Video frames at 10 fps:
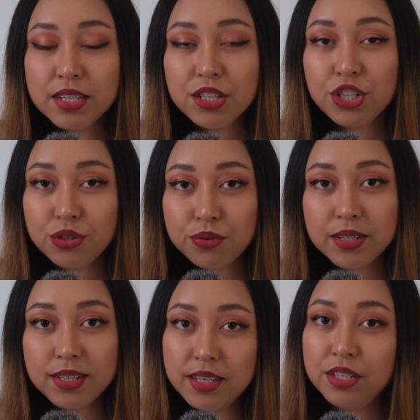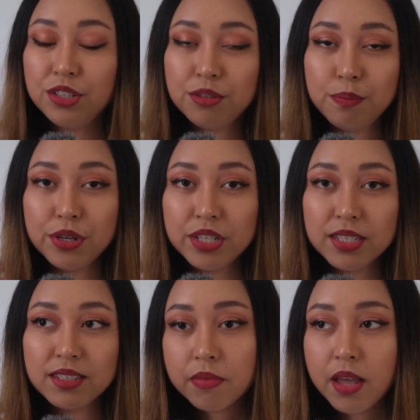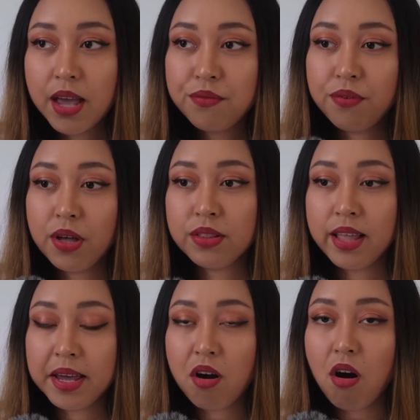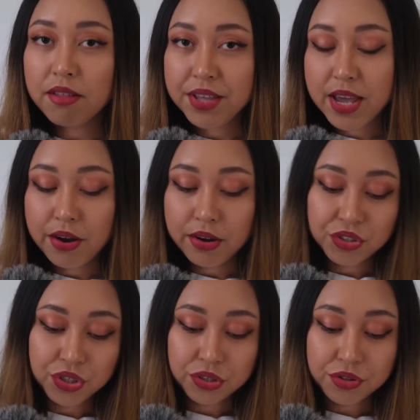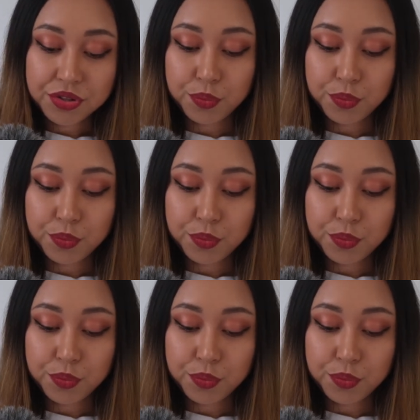enjoyed each book. I felt like all the characters